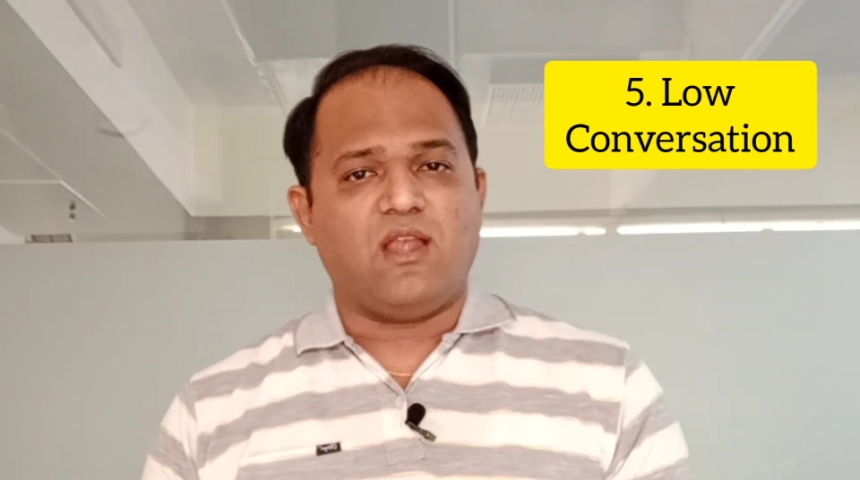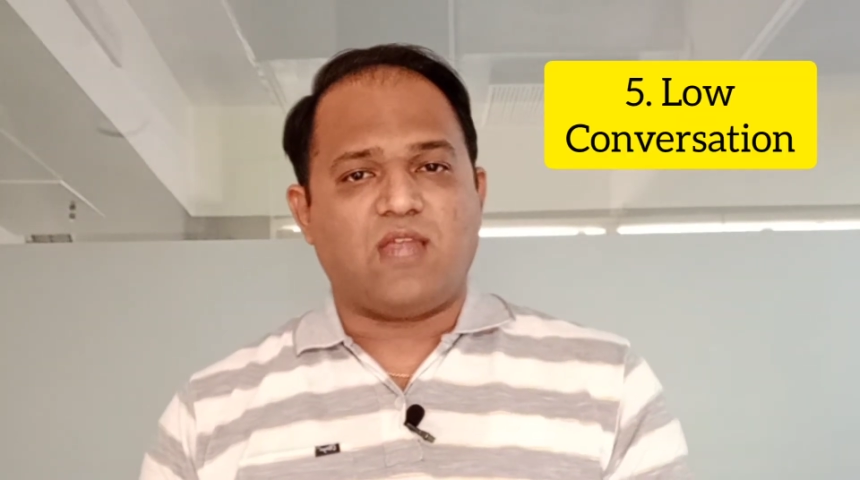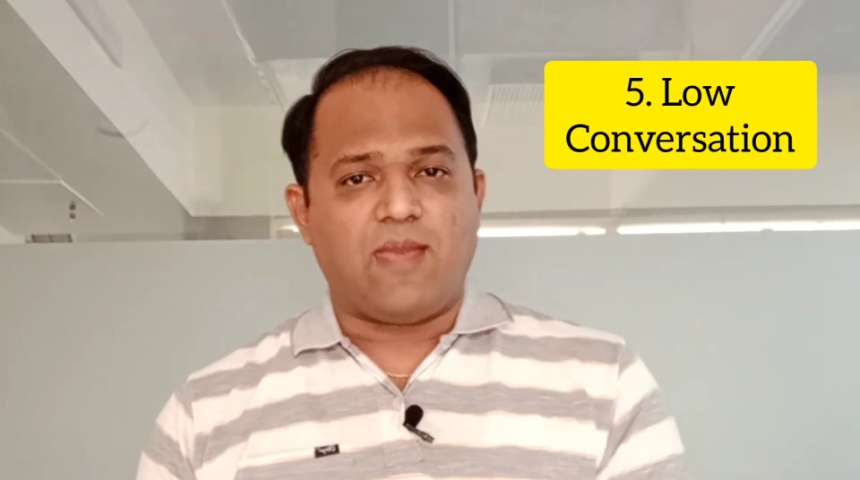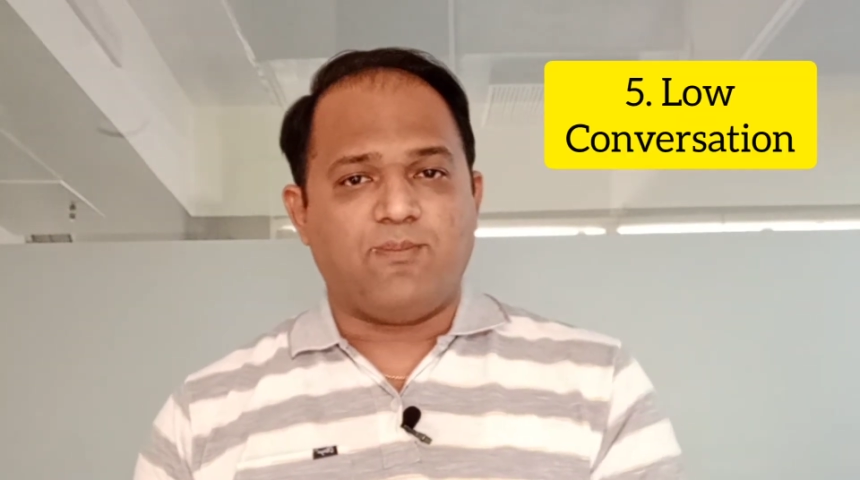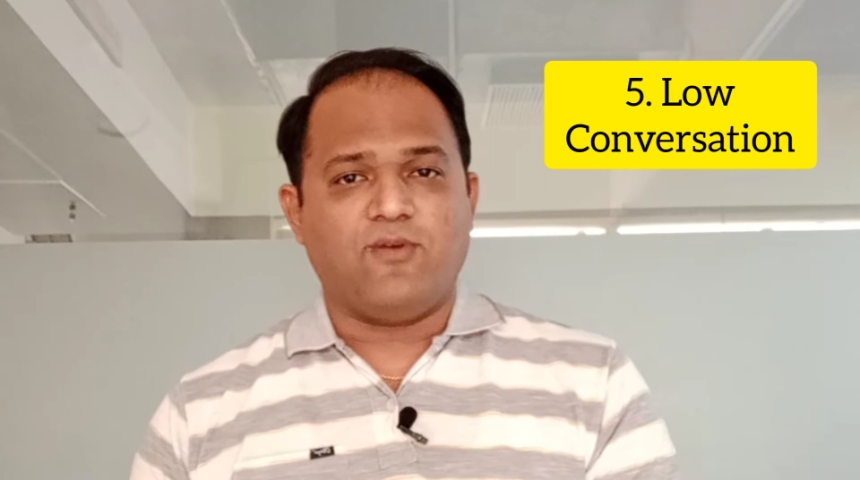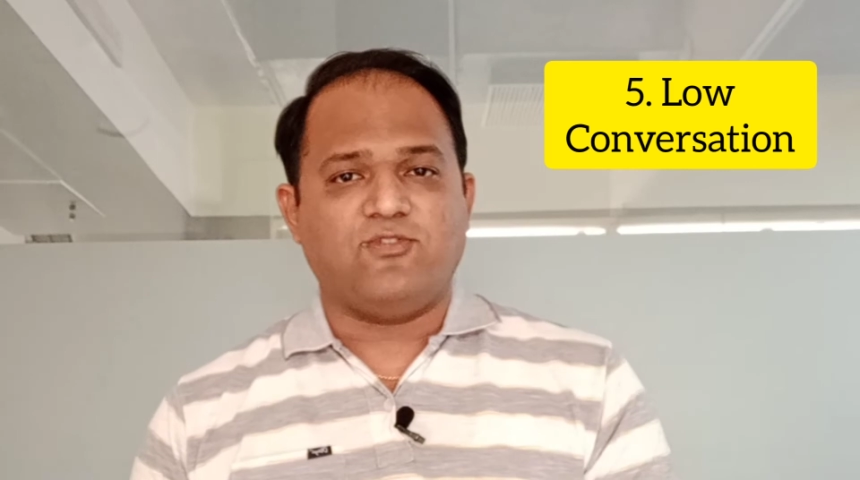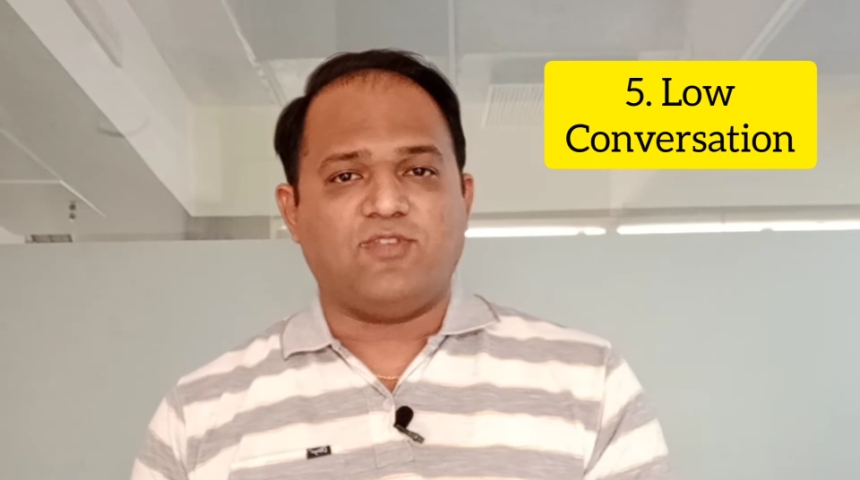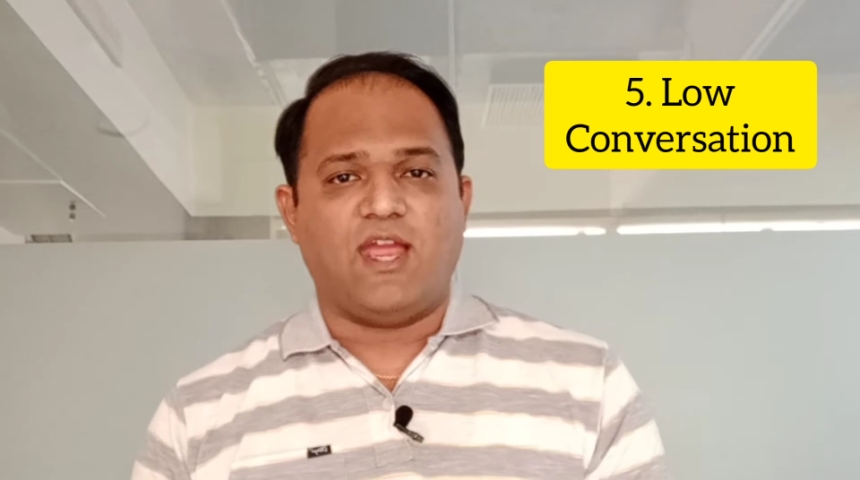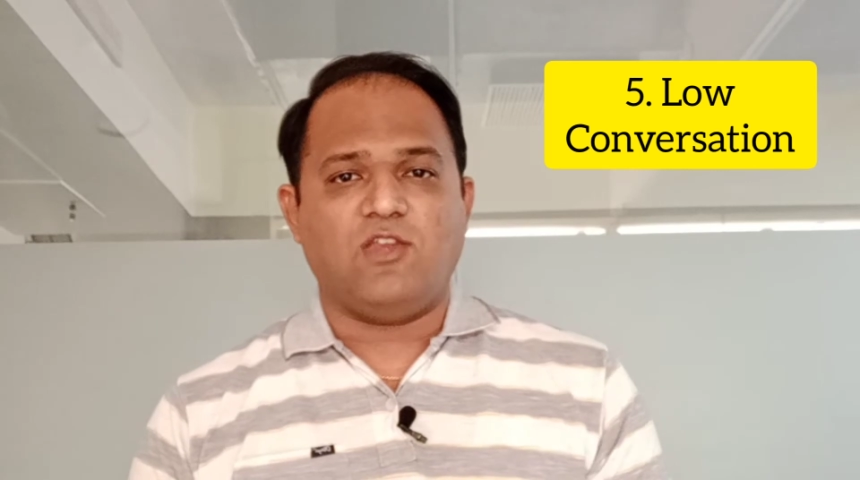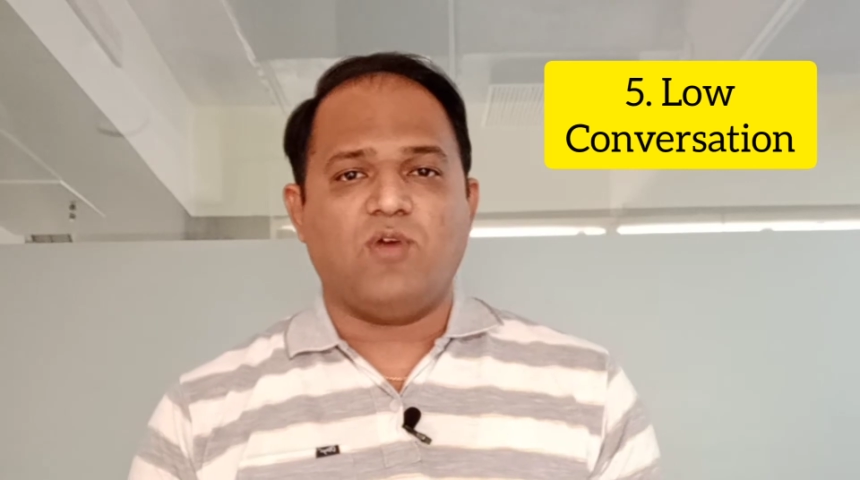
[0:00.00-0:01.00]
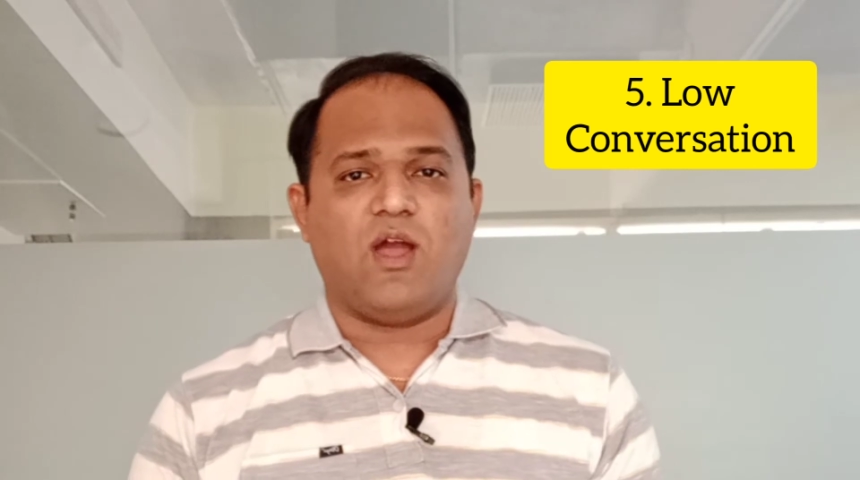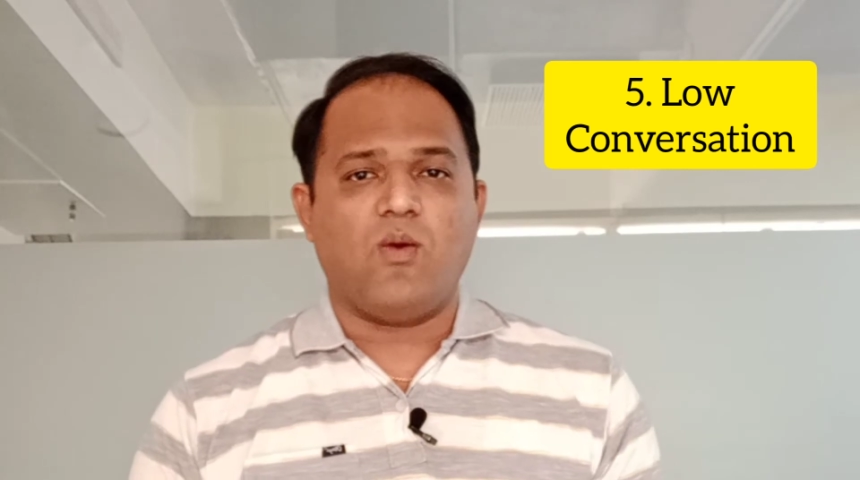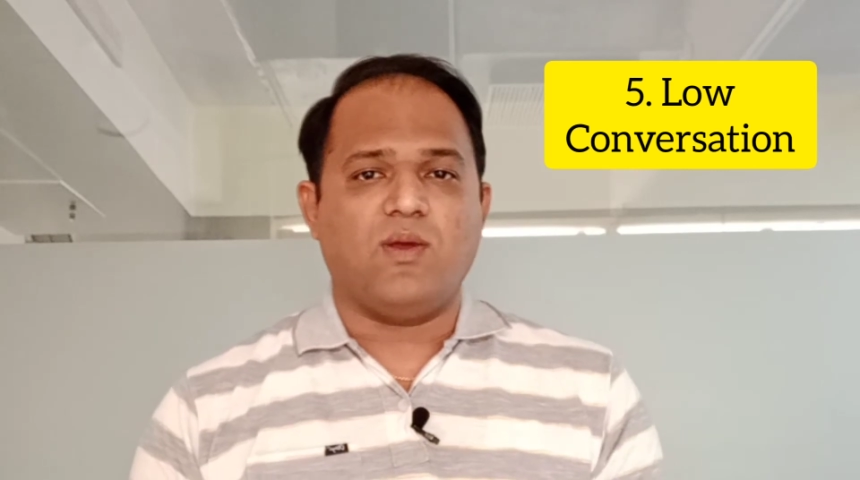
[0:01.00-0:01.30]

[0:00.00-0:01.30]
type of site you have,